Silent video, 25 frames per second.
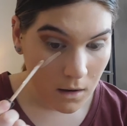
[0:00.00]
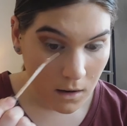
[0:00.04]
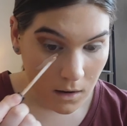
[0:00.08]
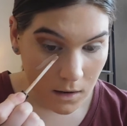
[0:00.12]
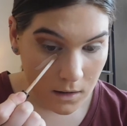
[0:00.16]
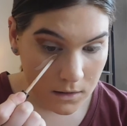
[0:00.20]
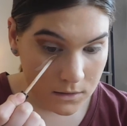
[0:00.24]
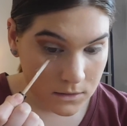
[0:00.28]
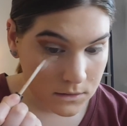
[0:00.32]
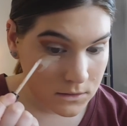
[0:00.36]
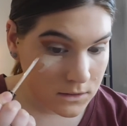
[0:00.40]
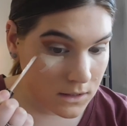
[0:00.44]

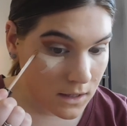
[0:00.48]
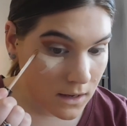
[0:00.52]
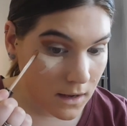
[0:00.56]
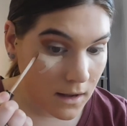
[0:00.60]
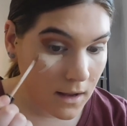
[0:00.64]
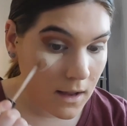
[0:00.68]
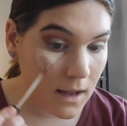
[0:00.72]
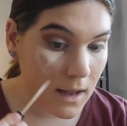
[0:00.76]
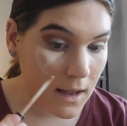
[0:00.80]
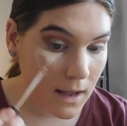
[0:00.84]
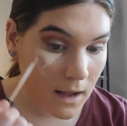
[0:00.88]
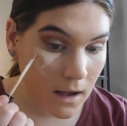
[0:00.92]

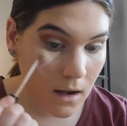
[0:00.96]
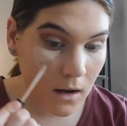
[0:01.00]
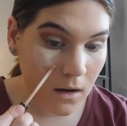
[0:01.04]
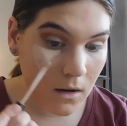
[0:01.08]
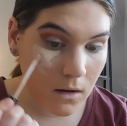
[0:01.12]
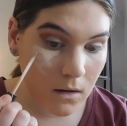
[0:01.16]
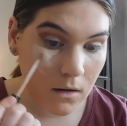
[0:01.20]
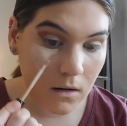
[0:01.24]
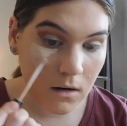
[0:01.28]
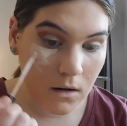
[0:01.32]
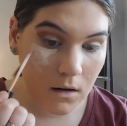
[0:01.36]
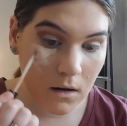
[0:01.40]
under
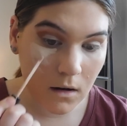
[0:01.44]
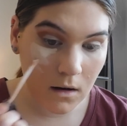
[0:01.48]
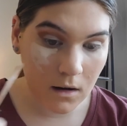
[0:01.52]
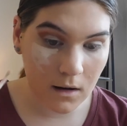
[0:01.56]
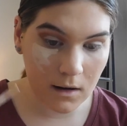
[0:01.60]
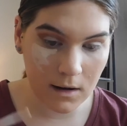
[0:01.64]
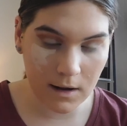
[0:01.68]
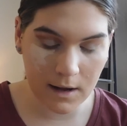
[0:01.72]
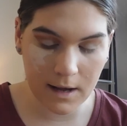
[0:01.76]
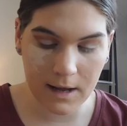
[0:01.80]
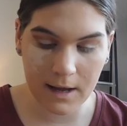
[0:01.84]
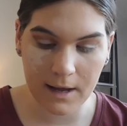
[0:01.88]
our
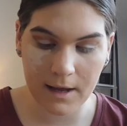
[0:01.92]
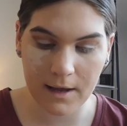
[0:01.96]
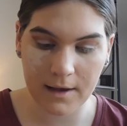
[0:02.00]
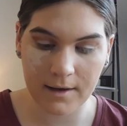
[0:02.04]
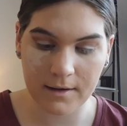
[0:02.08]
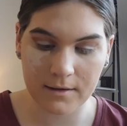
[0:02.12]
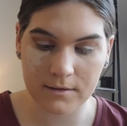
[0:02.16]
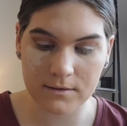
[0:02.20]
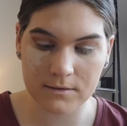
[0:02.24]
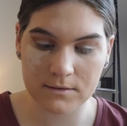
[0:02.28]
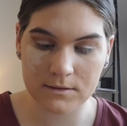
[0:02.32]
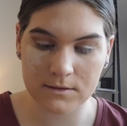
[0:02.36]

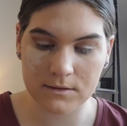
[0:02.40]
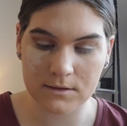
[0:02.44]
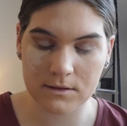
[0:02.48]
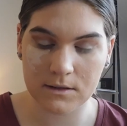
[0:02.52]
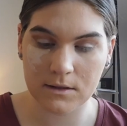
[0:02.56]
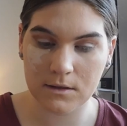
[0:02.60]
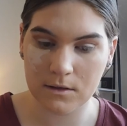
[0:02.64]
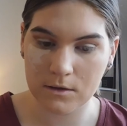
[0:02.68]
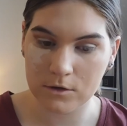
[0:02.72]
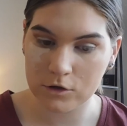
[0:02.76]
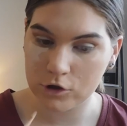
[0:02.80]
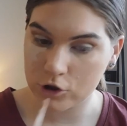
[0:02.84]
eyes
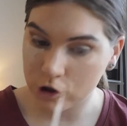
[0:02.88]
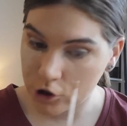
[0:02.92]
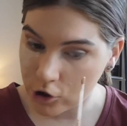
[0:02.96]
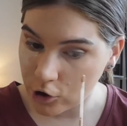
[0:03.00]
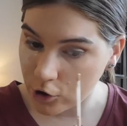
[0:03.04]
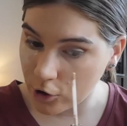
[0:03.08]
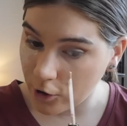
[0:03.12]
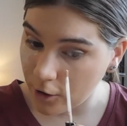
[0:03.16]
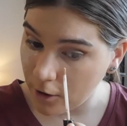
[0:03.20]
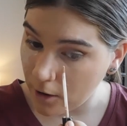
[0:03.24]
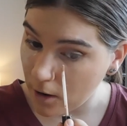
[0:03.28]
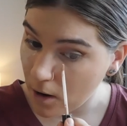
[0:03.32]

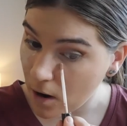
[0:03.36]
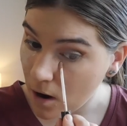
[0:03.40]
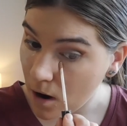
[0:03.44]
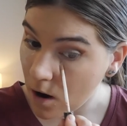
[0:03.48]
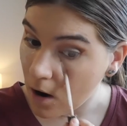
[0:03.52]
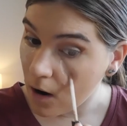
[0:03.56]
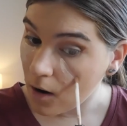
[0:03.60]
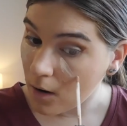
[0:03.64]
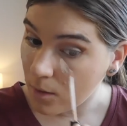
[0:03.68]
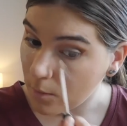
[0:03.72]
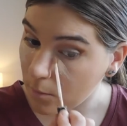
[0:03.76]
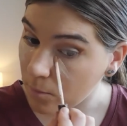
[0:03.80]
to
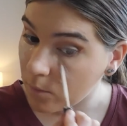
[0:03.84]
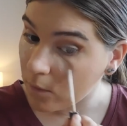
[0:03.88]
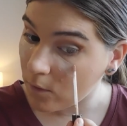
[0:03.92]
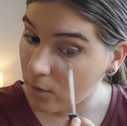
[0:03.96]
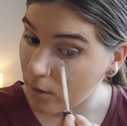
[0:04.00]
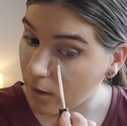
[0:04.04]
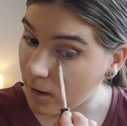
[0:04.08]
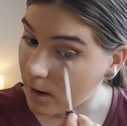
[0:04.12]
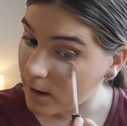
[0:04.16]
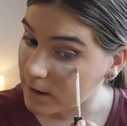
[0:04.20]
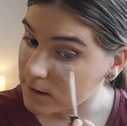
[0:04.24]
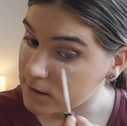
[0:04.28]

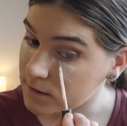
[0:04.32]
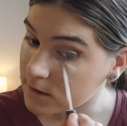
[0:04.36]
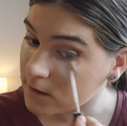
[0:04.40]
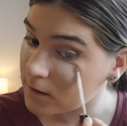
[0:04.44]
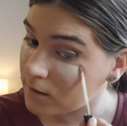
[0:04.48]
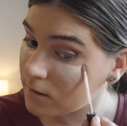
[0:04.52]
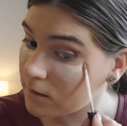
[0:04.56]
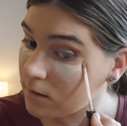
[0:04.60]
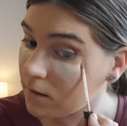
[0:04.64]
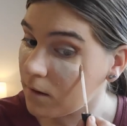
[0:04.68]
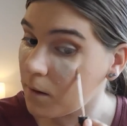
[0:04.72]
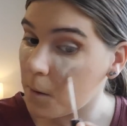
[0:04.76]

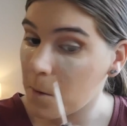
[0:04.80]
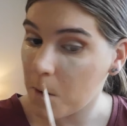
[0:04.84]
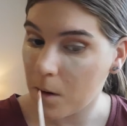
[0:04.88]
brighten.